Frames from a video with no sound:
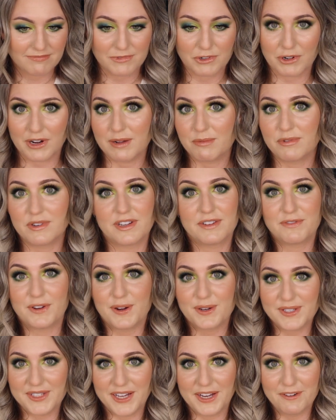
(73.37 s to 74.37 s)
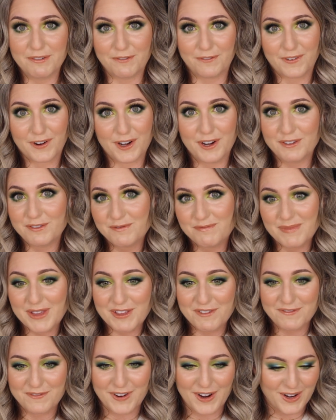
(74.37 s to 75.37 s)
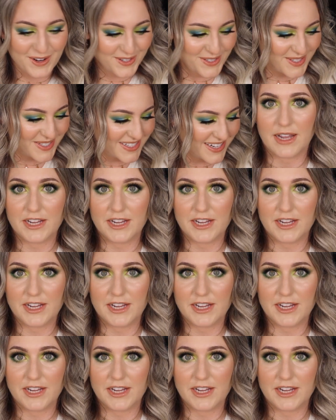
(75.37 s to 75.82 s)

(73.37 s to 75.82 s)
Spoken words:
grab whatever's in front of me first.